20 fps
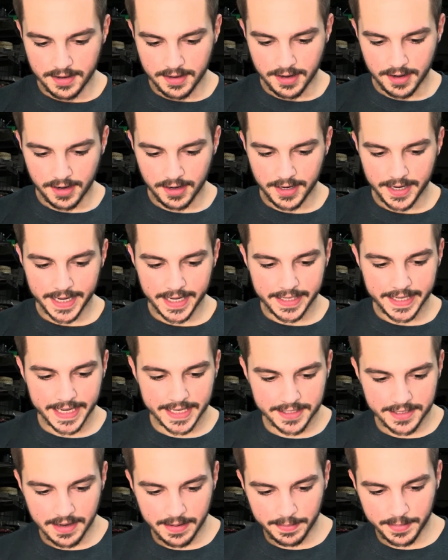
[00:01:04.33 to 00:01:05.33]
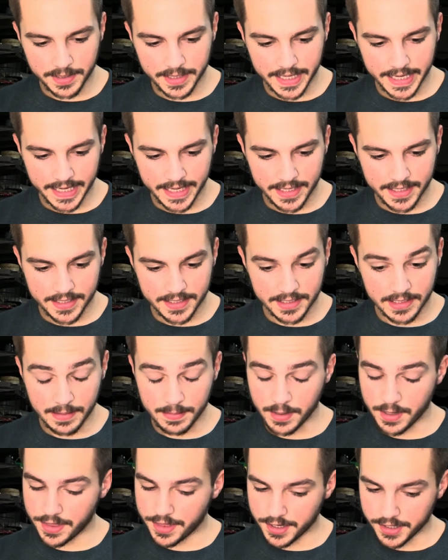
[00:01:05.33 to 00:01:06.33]
Alright, our next number is
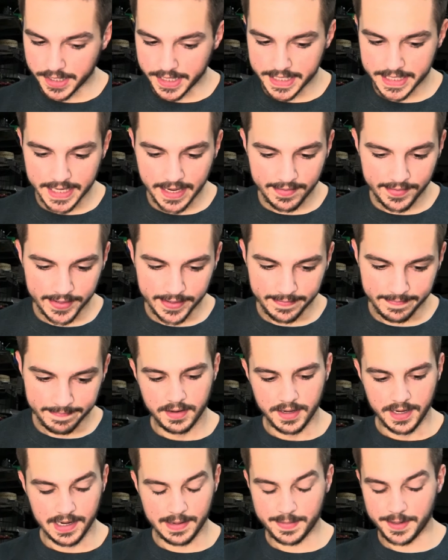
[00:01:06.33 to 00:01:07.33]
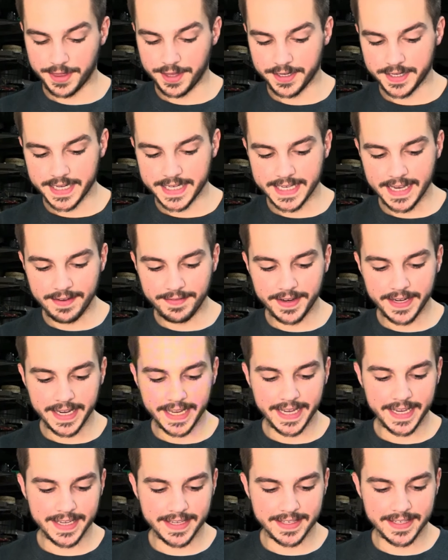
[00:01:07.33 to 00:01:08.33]
number 37. Number 37
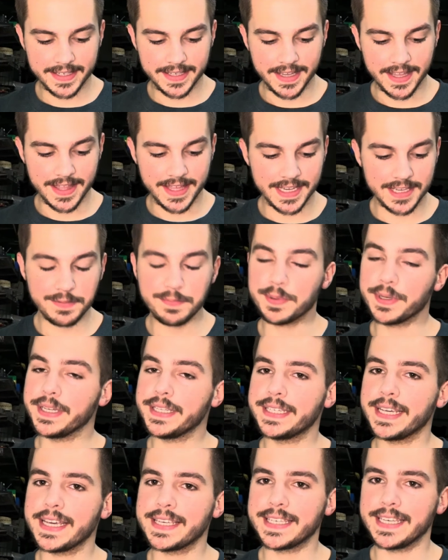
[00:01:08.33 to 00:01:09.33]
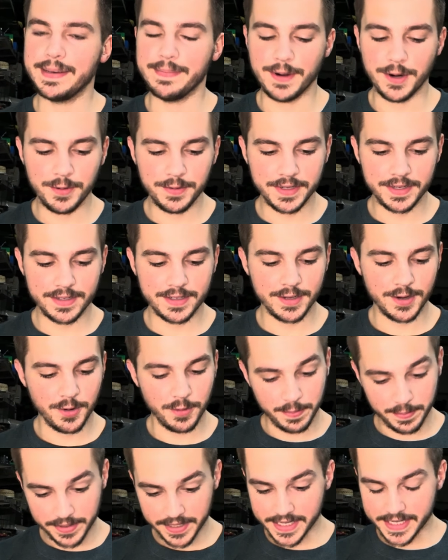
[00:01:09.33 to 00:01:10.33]
is this Princess emote, so
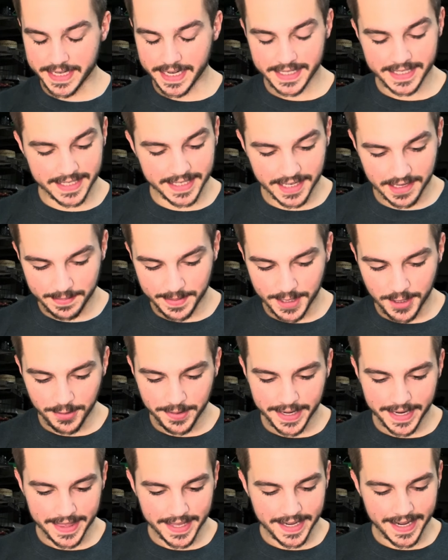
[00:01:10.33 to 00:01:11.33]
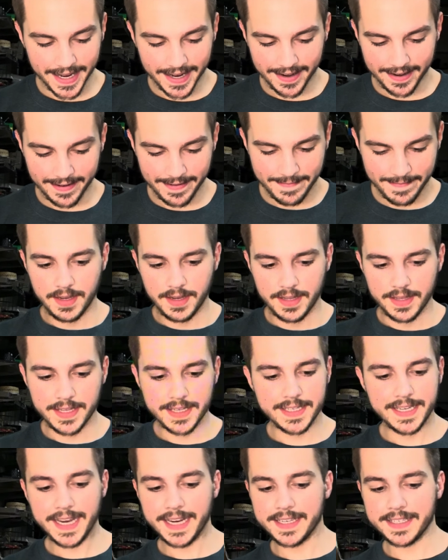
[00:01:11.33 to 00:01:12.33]
Princess is going to be going in the deck.
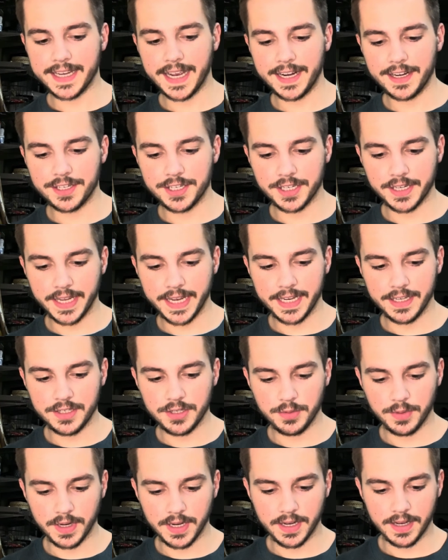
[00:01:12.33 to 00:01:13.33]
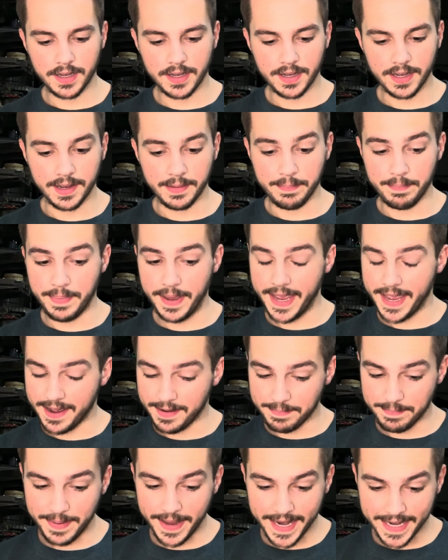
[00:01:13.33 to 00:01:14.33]
This deck is kind of turning into a
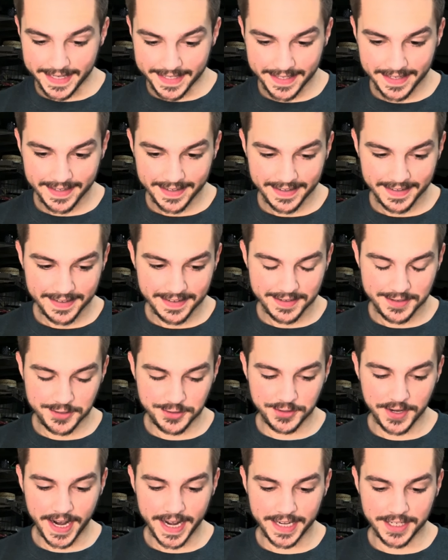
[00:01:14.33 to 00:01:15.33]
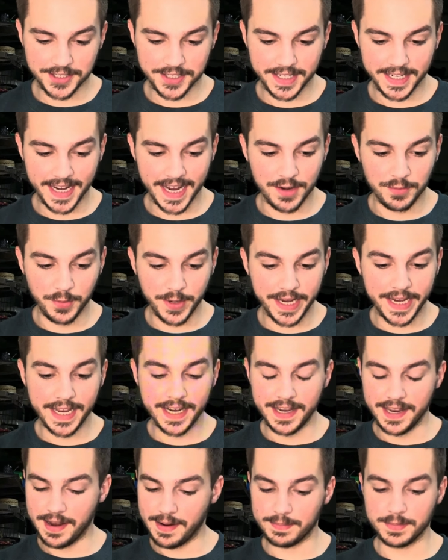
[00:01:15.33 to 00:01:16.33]
bait strategy, and we
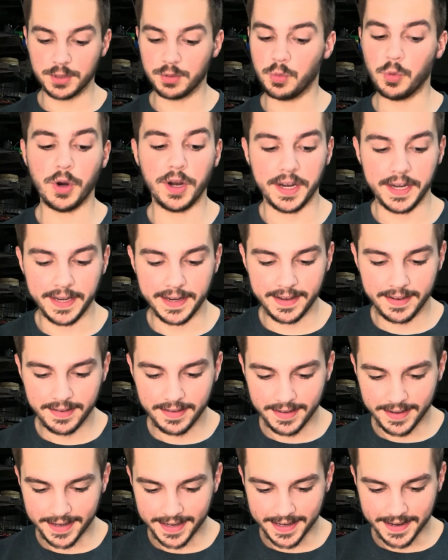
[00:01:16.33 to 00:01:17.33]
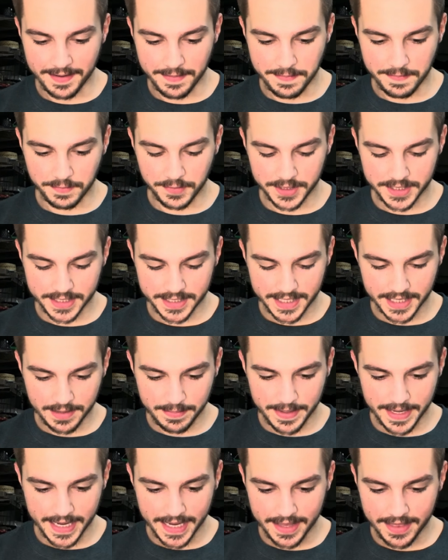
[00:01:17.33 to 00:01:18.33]
get number 1, which is going to
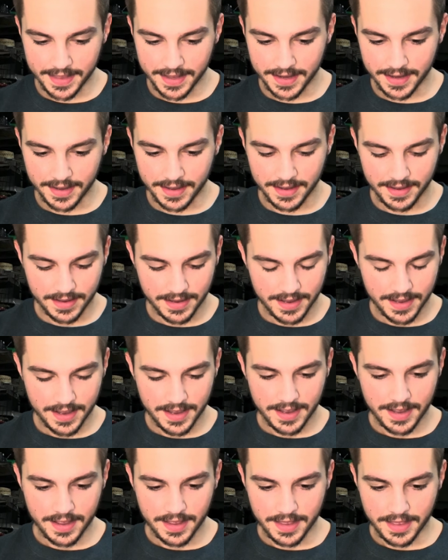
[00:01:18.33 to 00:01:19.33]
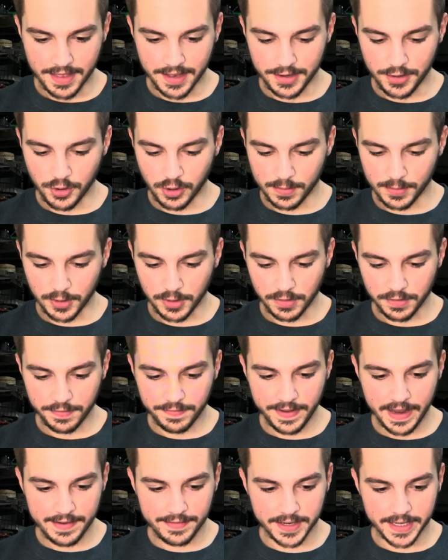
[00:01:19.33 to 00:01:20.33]
be in the normal
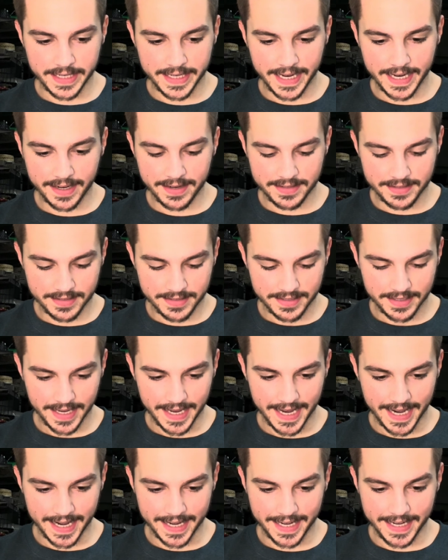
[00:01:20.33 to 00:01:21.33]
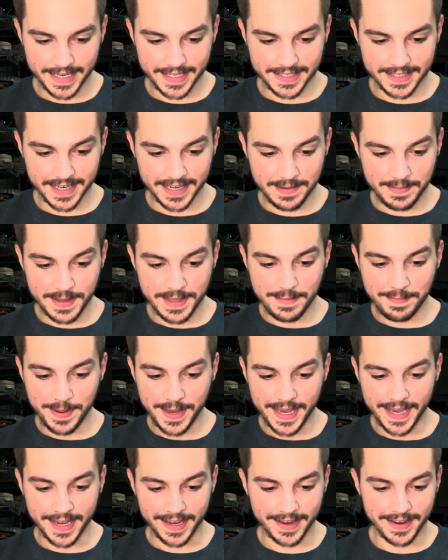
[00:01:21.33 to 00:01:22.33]
favorite decks, and it is going to be the
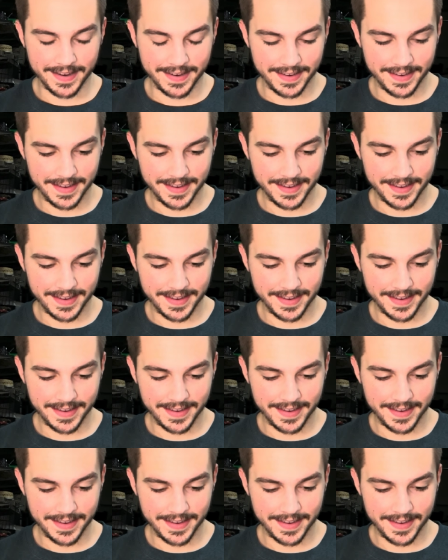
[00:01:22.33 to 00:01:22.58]
Pig.